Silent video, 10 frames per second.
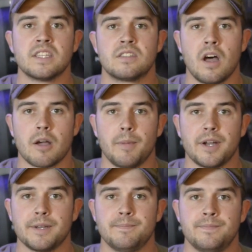Let's talk
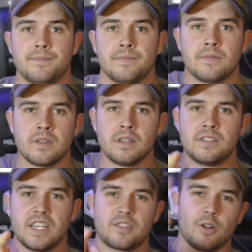about it.
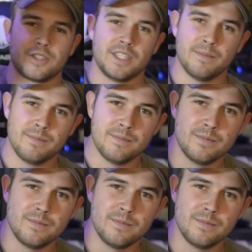Stay salty.